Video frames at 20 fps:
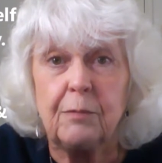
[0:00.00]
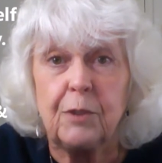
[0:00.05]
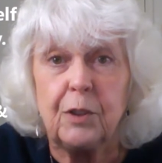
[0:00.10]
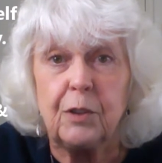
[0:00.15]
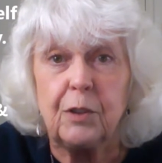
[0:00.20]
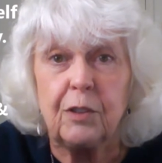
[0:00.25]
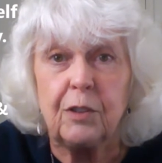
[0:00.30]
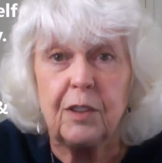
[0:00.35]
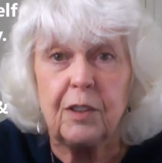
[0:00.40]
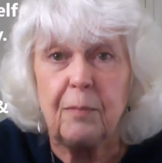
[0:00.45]

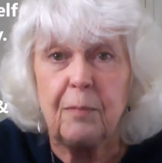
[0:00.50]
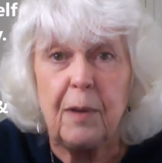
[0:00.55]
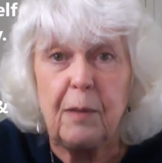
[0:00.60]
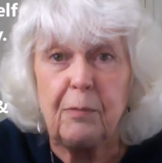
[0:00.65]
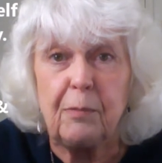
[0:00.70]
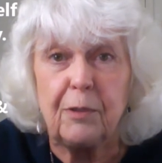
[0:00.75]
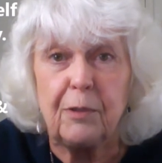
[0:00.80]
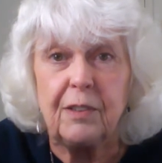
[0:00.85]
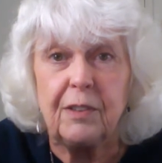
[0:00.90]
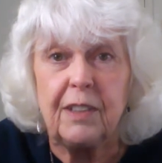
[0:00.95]
to or the
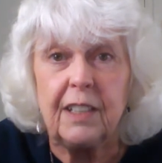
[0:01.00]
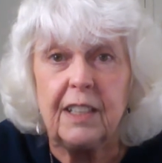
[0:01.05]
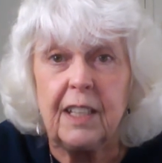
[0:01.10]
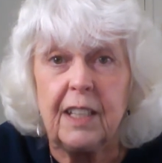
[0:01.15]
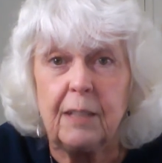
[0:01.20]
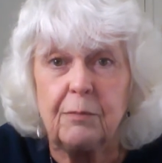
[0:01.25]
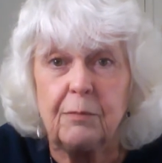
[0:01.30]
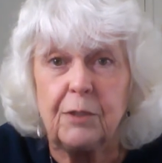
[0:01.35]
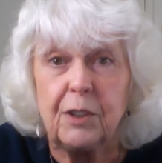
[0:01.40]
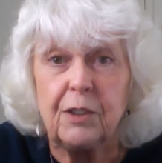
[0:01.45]
people you did
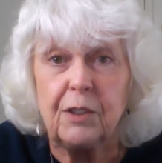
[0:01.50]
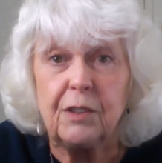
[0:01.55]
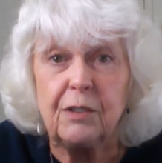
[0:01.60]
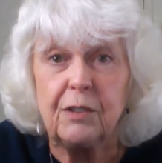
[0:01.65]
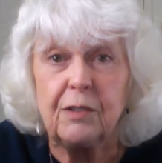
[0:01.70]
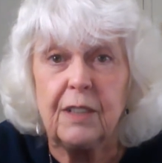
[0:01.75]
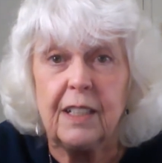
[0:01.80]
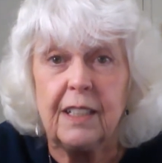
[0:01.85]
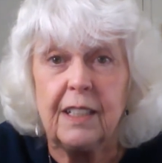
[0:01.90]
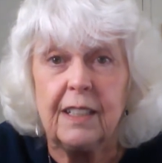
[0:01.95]
them
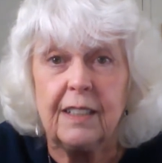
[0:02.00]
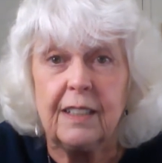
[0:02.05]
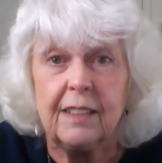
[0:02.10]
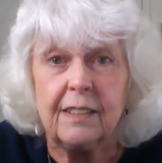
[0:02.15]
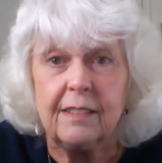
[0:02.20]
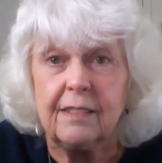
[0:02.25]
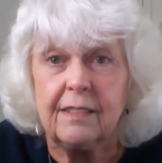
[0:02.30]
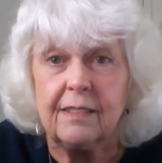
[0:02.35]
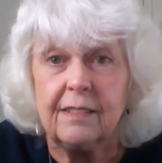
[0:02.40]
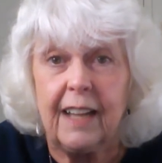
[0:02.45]
to
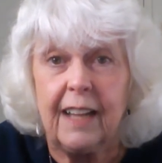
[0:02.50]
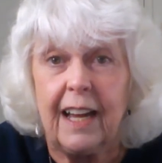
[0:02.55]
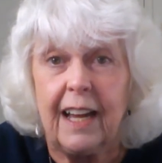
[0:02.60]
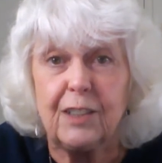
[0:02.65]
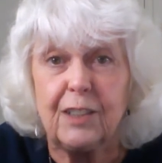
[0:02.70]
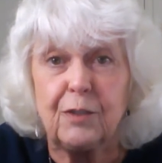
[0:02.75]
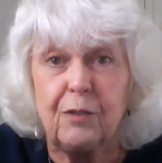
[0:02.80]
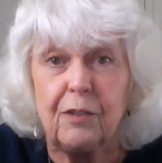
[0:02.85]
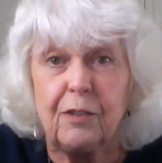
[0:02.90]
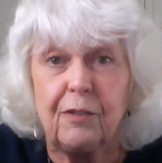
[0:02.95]
and
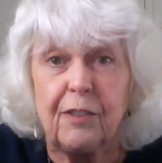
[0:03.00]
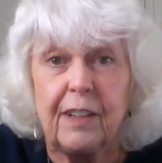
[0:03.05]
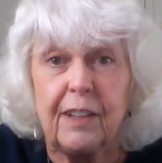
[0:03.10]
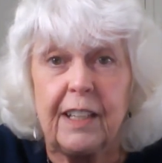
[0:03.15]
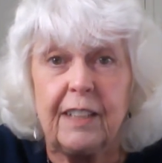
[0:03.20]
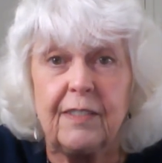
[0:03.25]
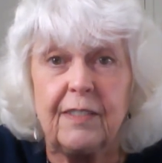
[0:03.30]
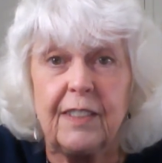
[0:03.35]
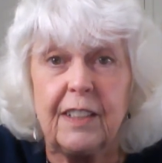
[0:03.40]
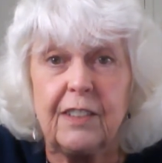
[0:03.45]
ask for
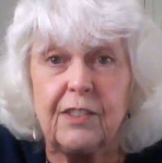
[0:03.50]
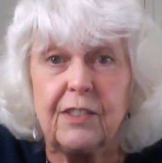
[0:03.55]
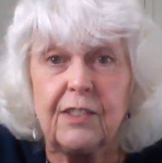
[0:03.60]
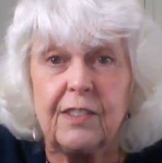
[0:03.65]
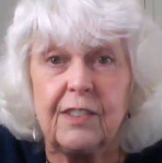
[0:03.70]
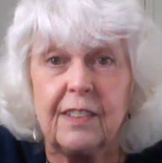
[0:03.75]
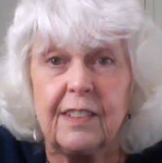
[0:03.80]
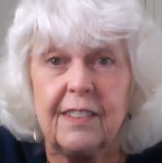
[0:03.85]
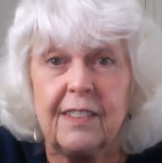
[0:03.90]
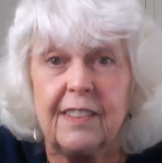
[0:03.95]
forgiveness,